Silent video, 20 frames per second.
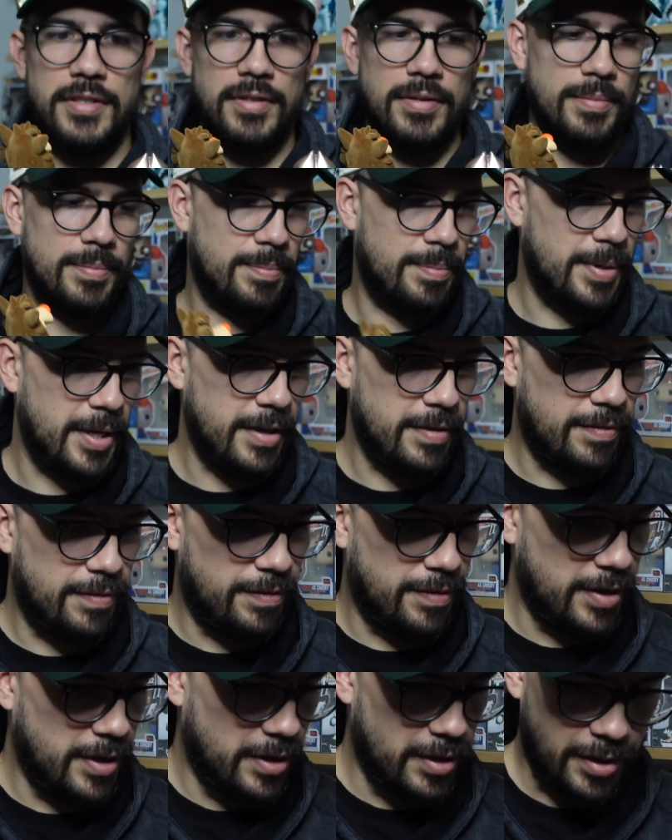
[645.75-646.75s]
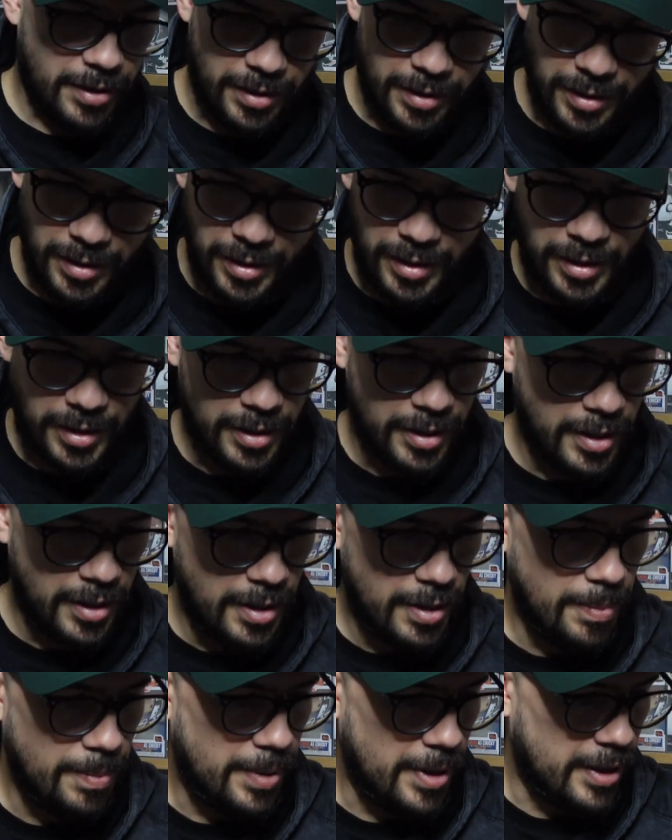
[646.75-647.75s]
So big figure.
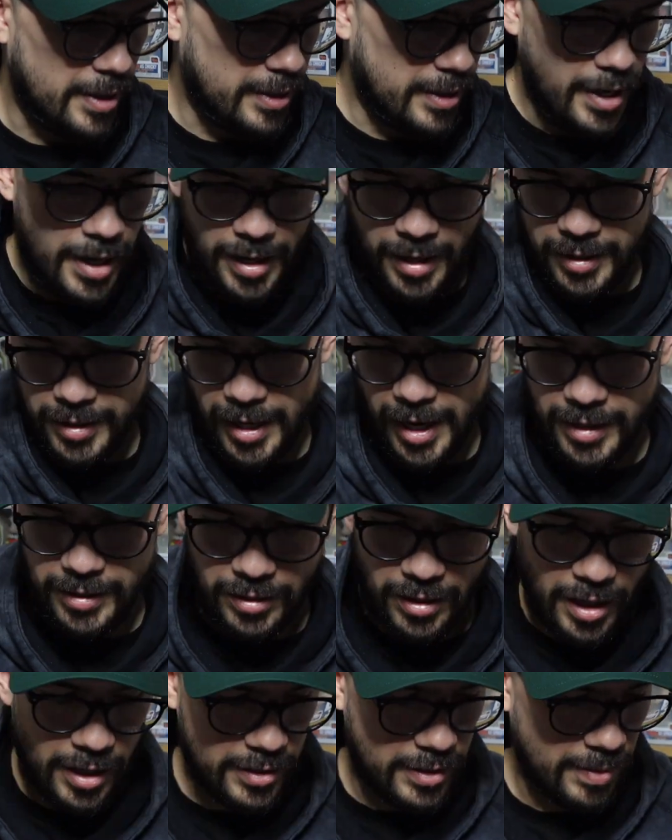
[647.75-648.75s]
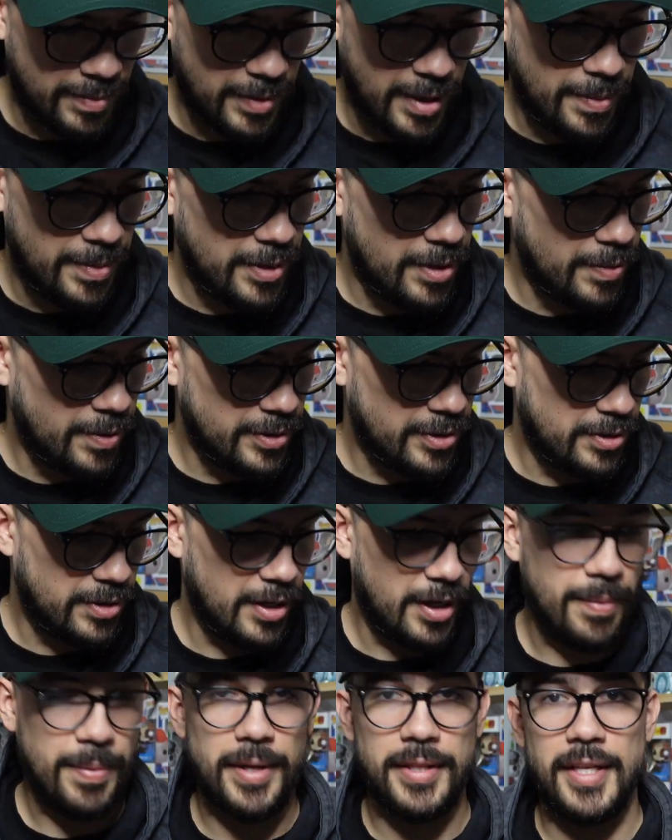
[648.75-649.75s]
But yeah, that's awesome. Let me know what you
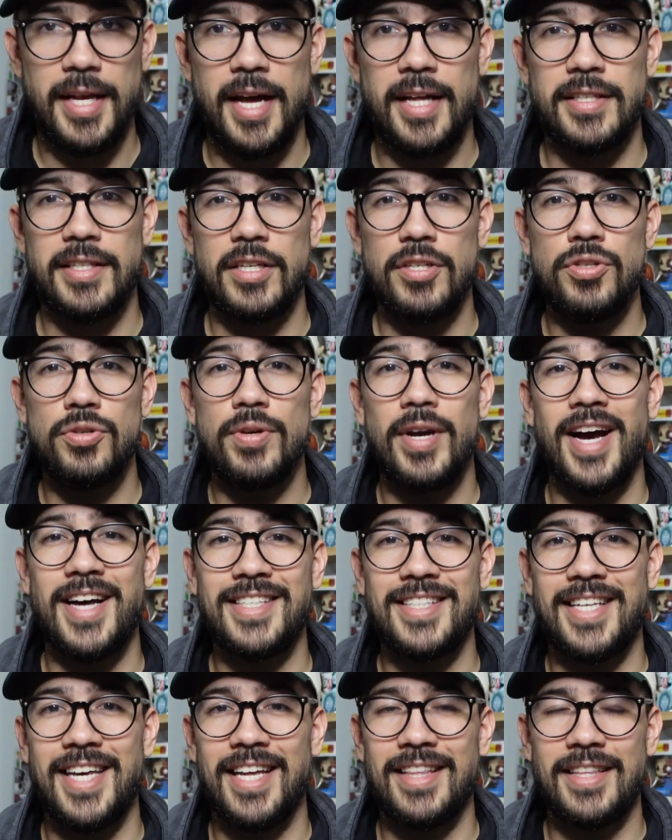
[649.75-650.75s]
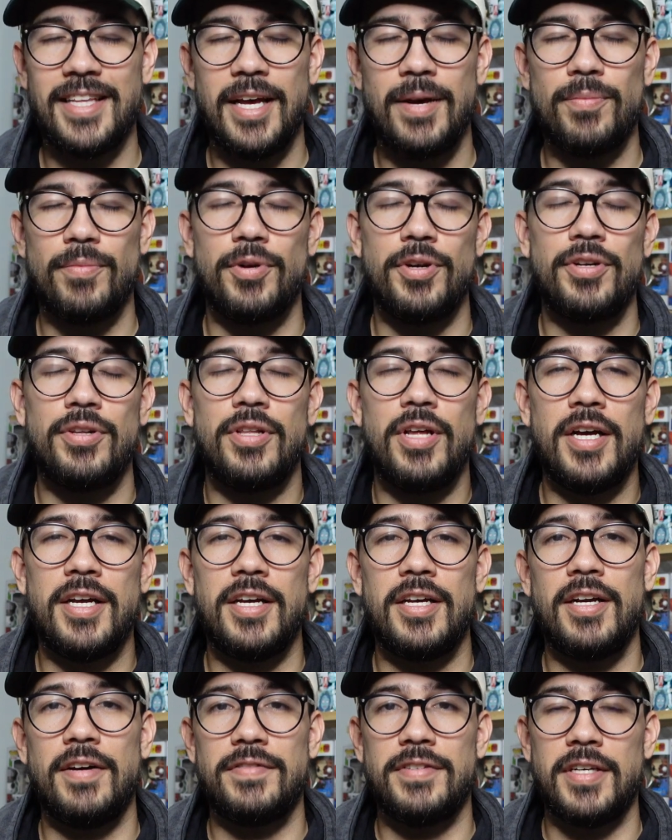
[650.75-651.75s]
think about that. Did you guys get them? Were you lucky
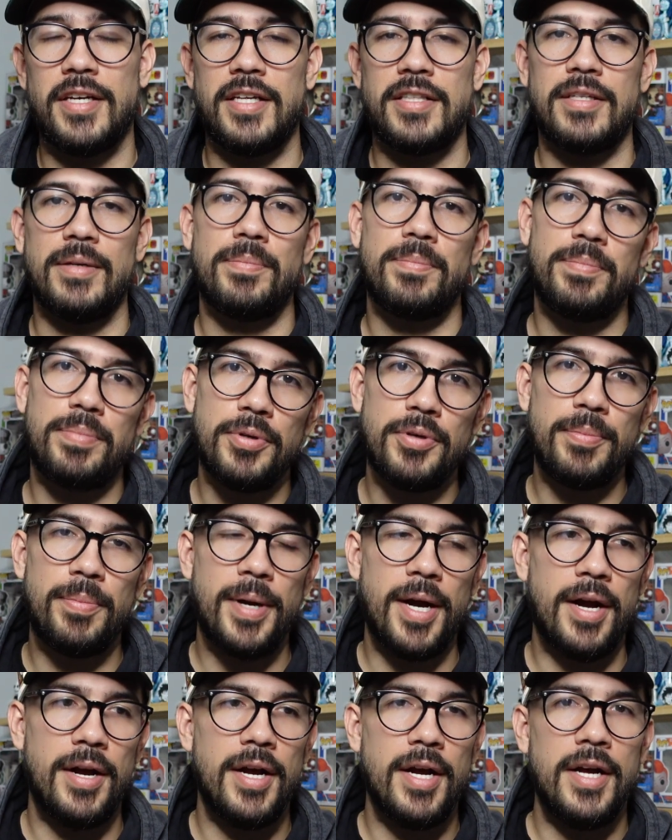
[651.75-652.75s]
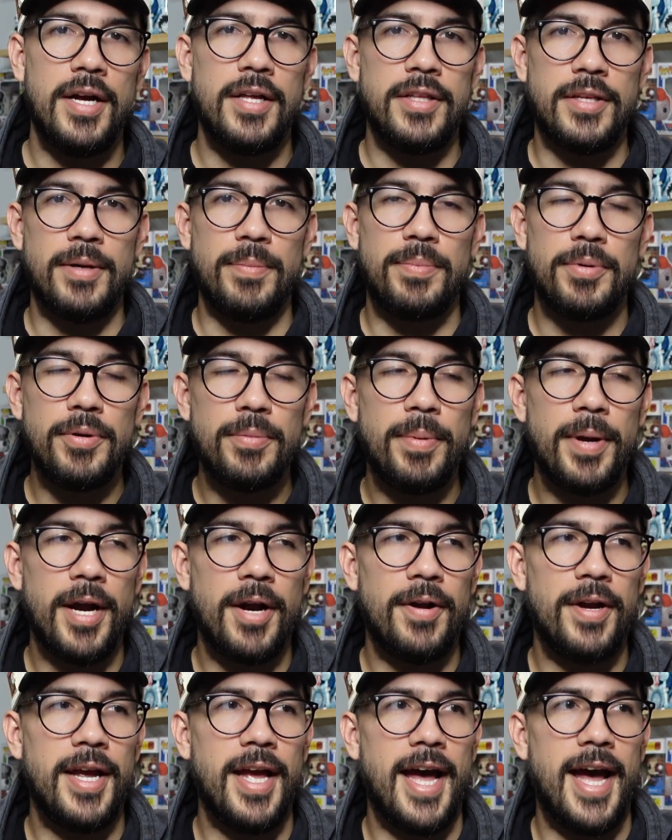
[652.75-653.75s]
enough to get the Boo Berry? The Boo
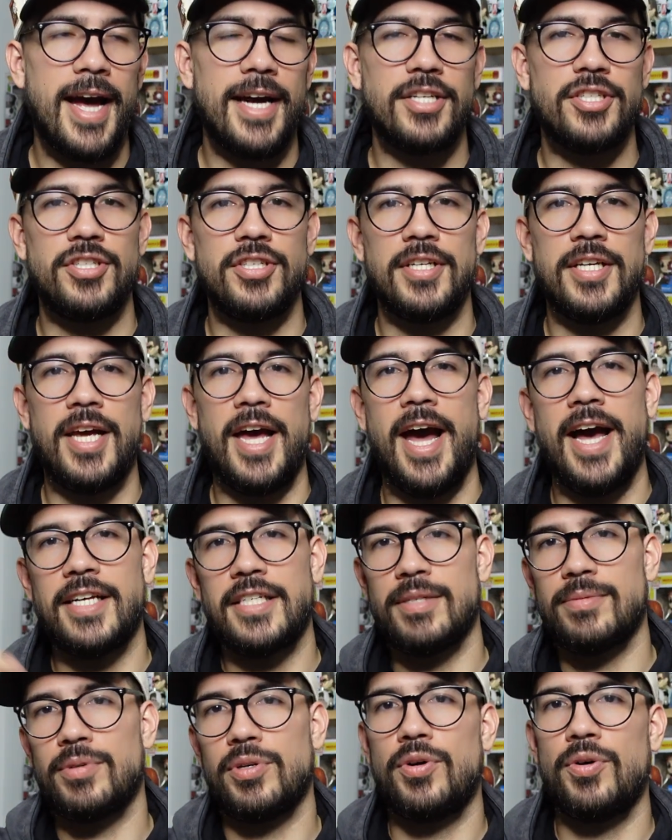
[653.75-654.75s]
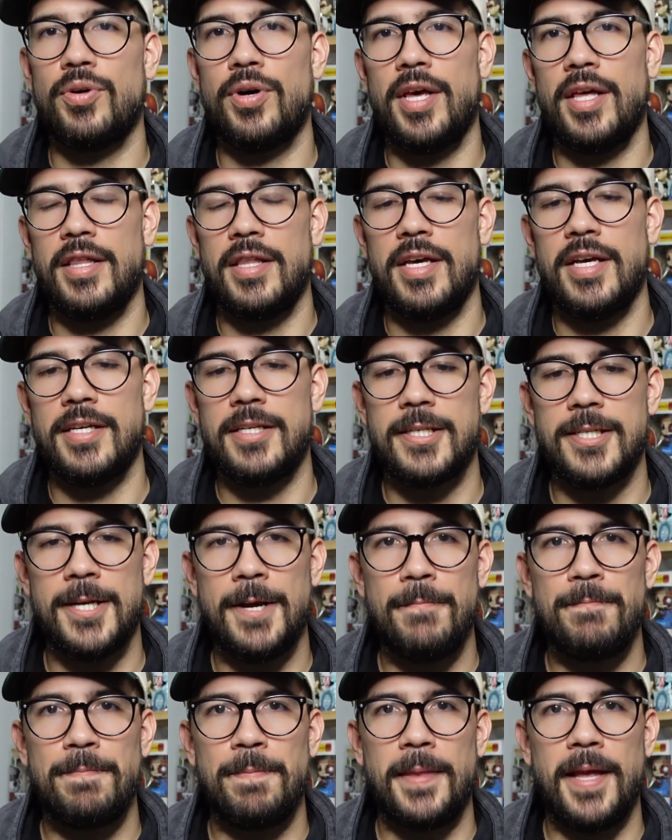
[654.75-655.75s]
Berry, actually, as I'm recording this,
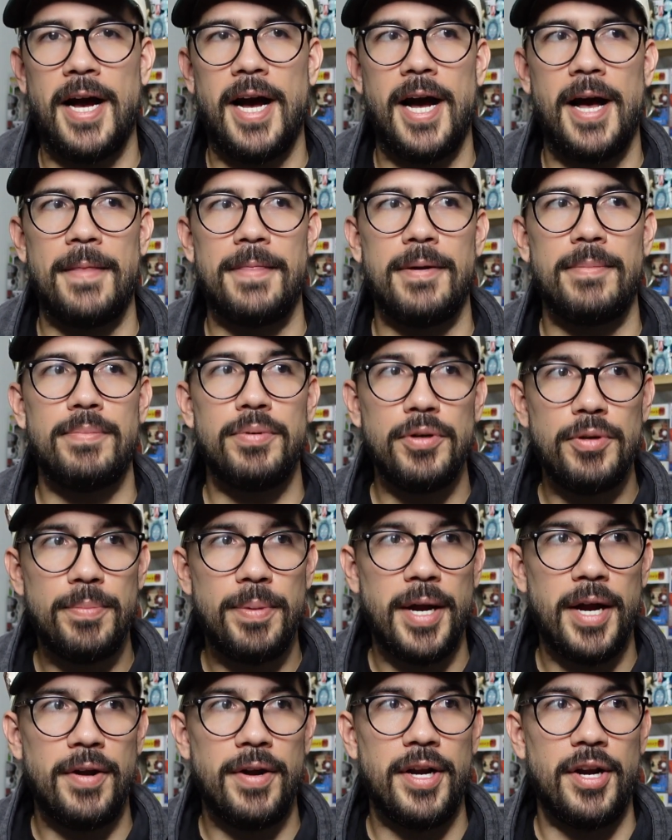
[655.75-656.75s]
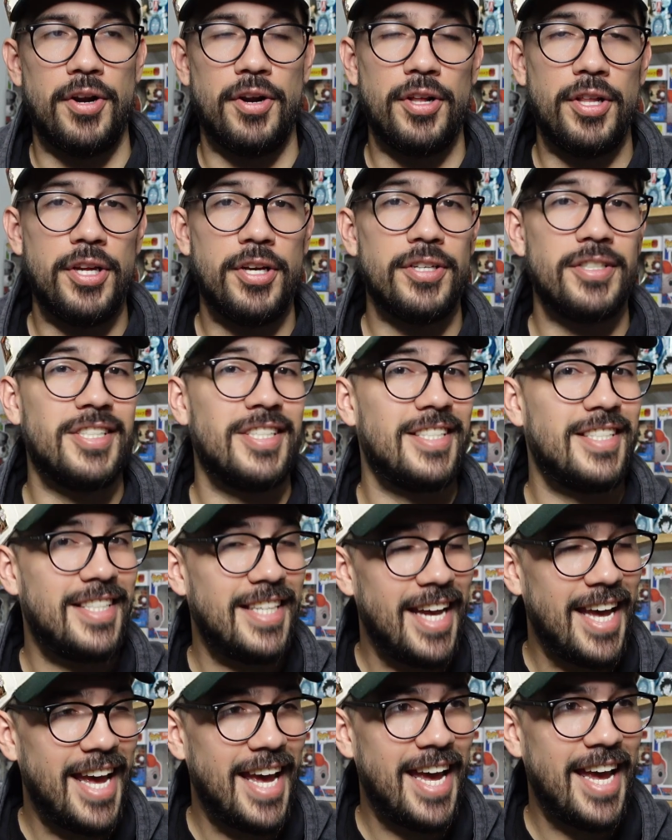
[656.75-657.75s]
the Boo Berry earlier
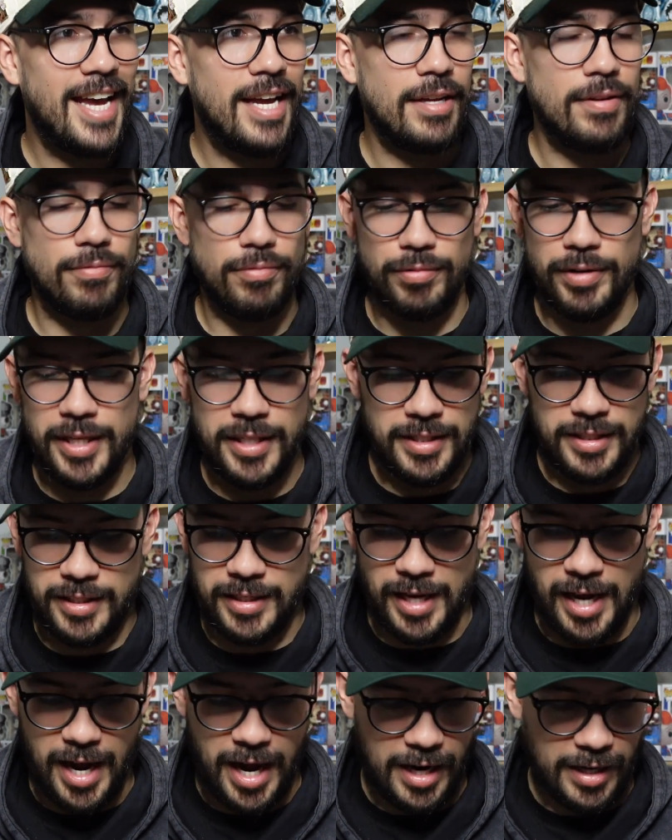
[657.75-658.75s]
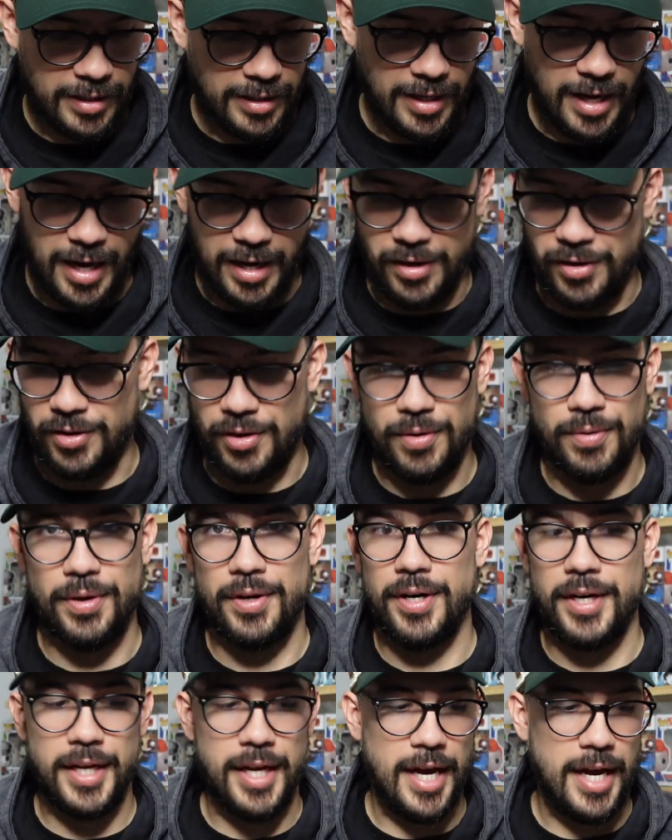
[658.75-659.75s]
today restocked out of
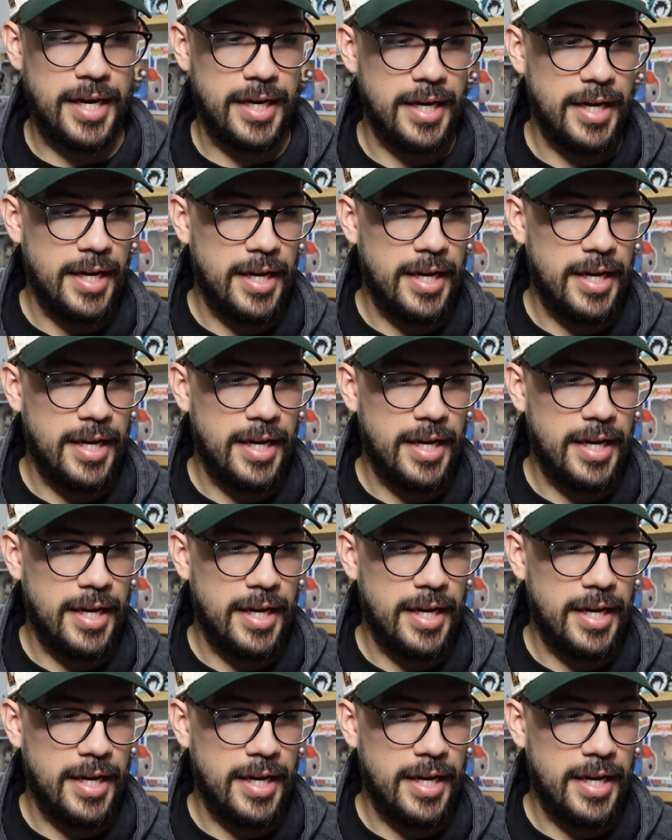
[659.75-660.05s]
nowhere again.